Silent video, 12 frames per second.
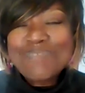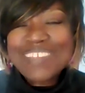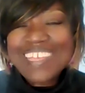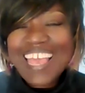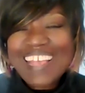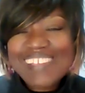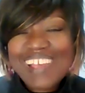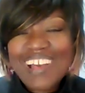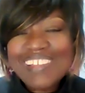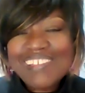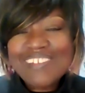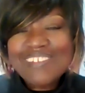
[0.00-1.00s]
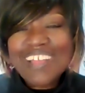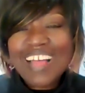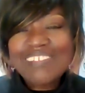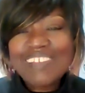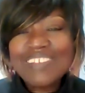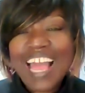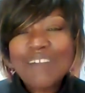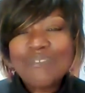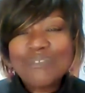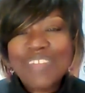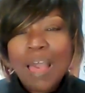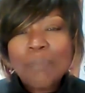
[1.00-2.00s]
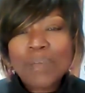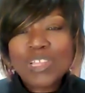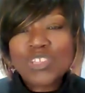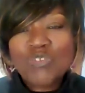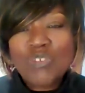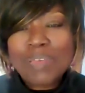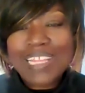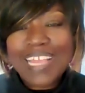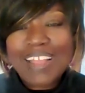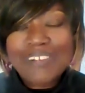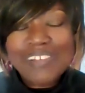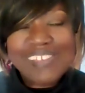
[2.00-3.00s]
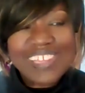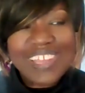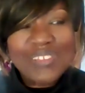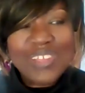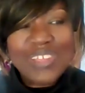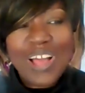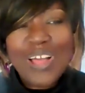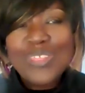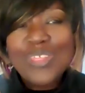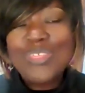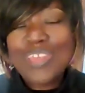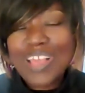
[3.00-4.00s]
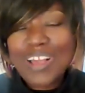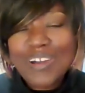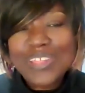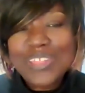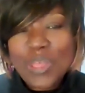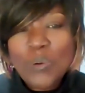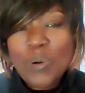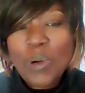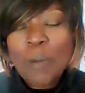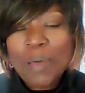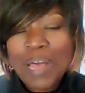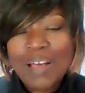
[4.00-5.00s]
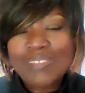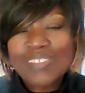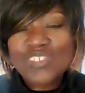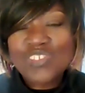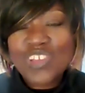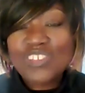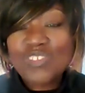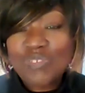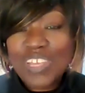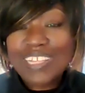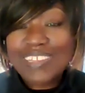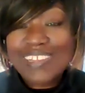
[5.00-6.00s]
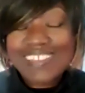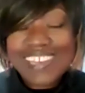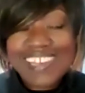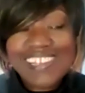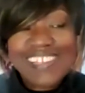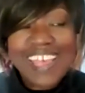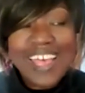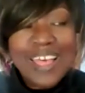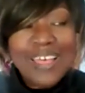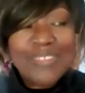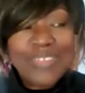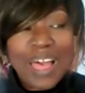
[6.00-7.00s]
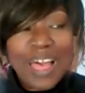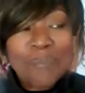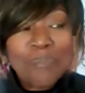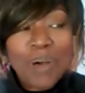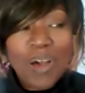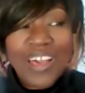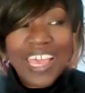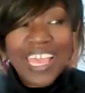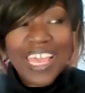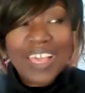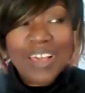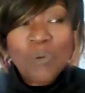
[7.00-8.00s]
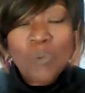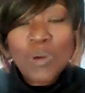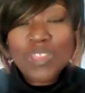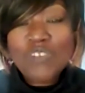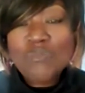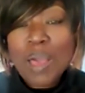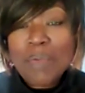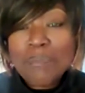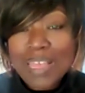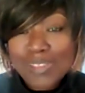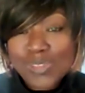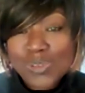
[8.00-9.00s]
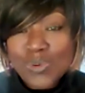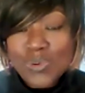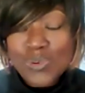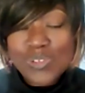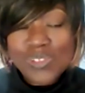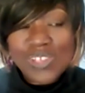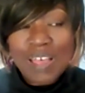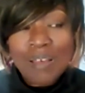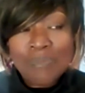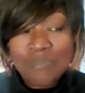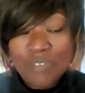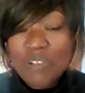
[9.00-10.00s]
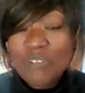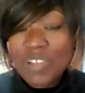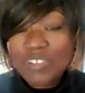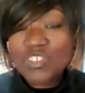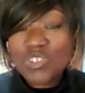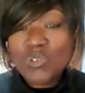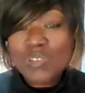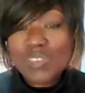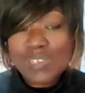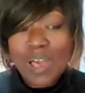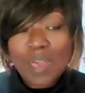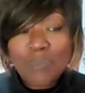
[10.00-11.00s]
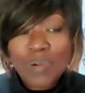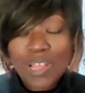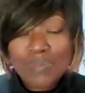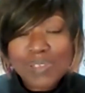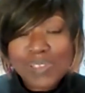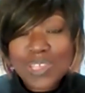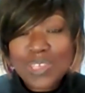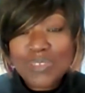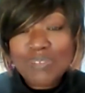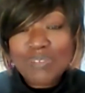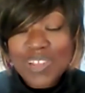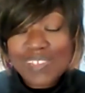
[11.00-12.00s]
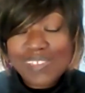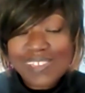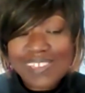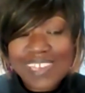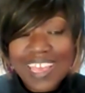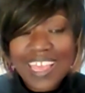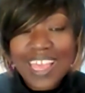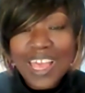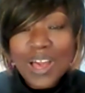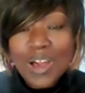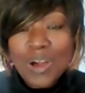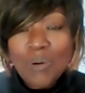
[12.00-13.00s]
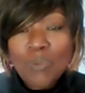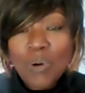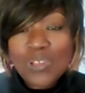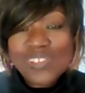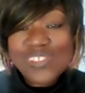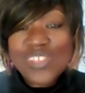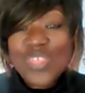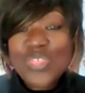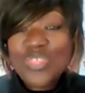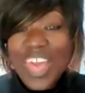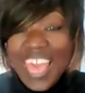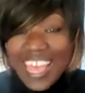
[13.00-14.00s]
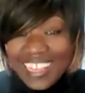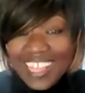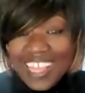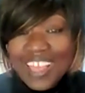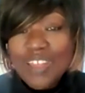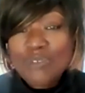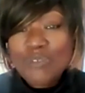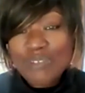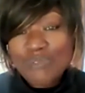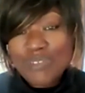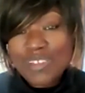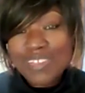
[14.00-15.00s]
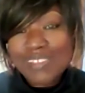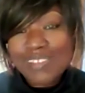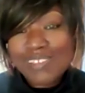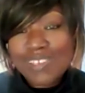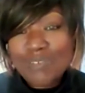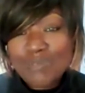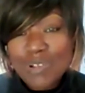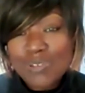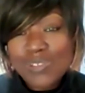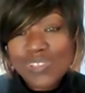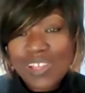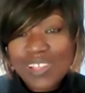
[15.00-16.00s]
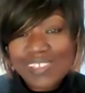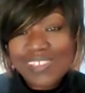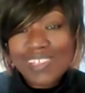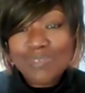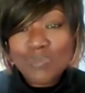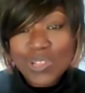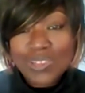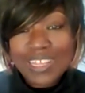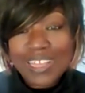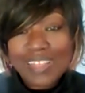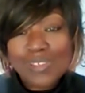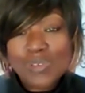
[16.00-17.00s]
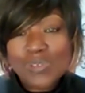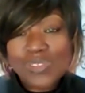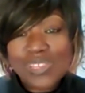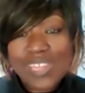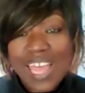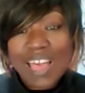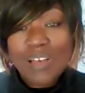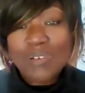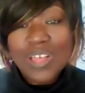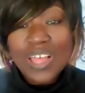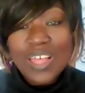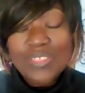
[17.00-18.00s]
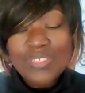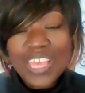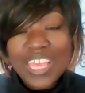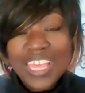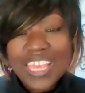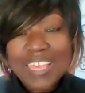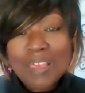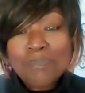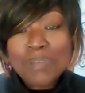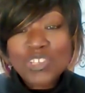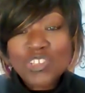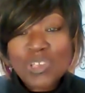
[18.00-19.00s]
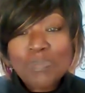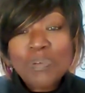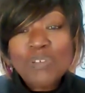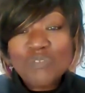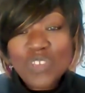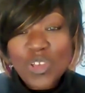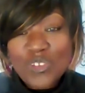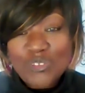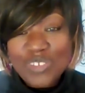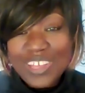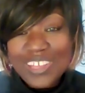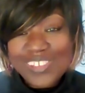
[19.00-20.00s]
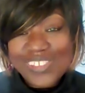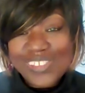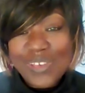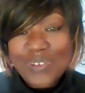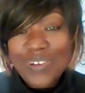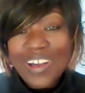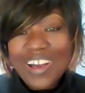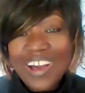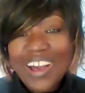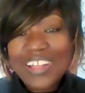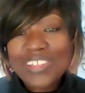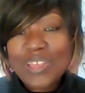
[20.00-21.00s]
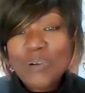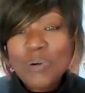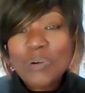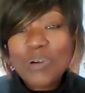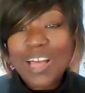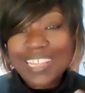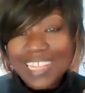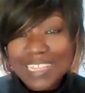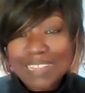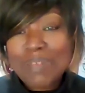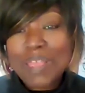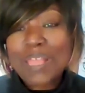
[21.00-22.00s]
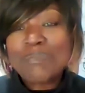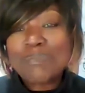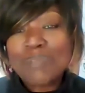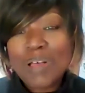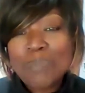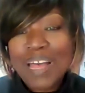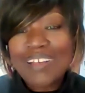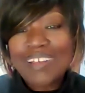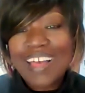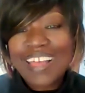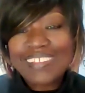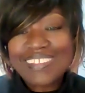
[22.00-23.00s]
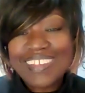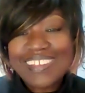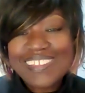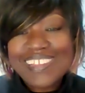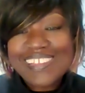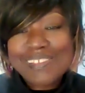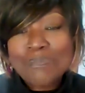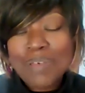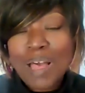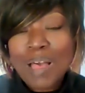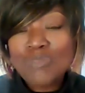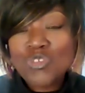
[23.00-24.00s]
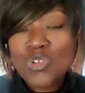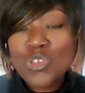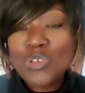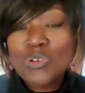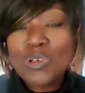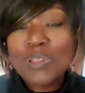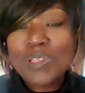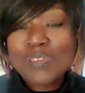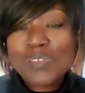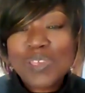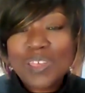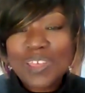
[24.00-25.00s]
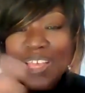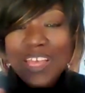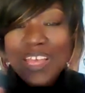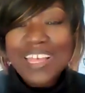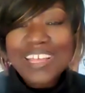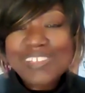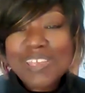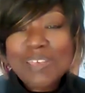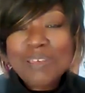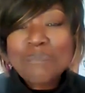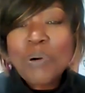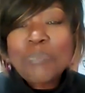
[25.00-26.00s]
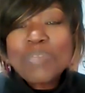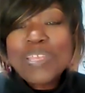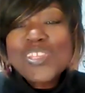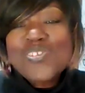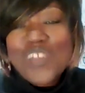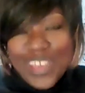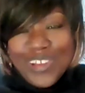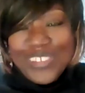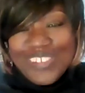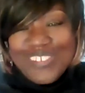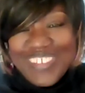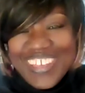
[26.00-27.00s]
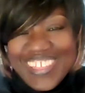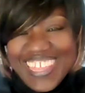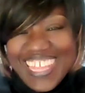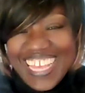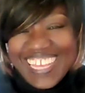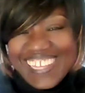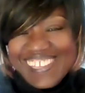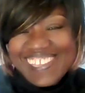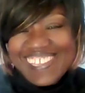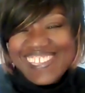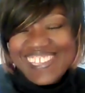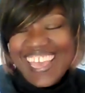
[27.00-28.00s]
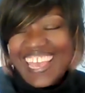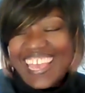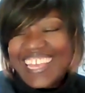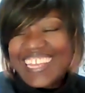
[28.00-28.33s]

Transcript: I don't have that much familiarity. The only other thing I know about the Church of England is that one of my mentors, for a very short time while I was at university, was the then Reverend Rose Hudson Wilkin, who's now the Bishop of Dover. Mm. So I know a little bit about Anglicanism, but I'm sure you're going to put me straight on a few things today.